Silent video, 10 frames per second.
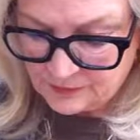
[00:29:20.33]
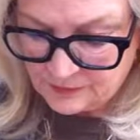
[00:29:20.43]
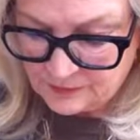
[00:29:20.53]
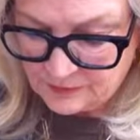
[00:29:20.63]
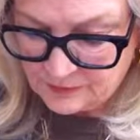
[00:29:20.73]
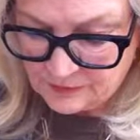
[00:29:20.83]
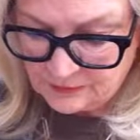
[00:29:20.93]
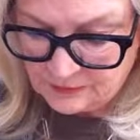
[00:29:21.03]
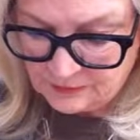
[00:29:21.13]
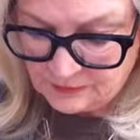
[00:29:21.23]
Okay.
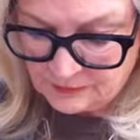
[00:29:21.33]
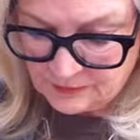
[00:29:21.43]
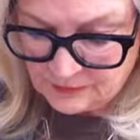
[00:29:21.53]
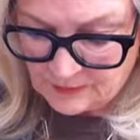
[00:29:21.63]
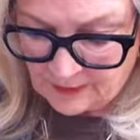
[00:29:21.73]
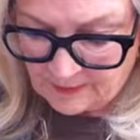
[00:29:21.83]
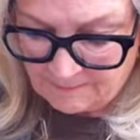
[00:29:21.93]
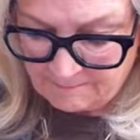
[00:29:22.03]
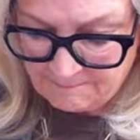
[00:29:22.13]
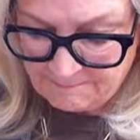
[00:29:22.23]
So I've got the
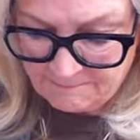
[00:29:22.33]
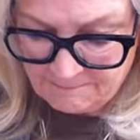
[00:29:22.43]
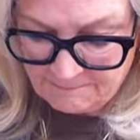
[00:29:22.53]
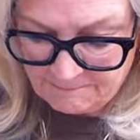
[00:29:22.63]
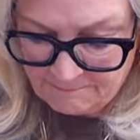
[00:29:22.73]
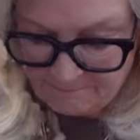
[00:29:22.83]
garlic in there